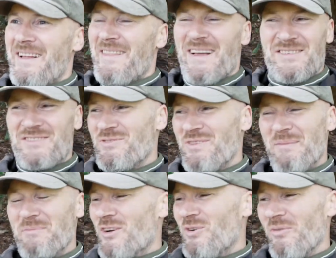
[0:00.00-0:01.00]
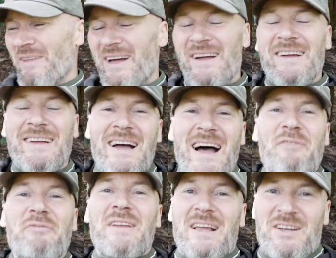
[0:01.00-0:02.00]
That's I'm going to cut that. I
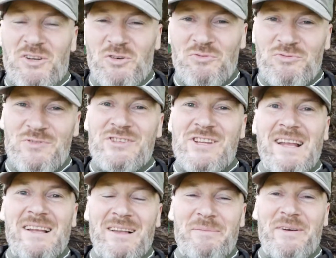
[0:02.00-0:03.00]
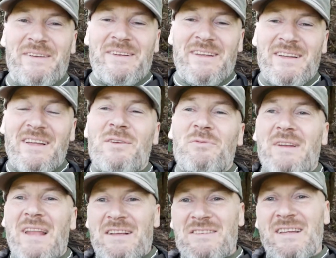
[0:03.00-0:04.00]
feel like a country gentleman,
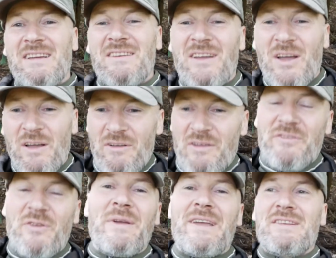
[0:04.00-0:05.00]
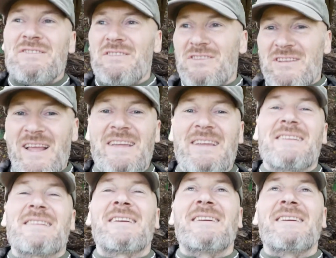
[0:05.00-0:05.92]
relaxing, viewing his estate.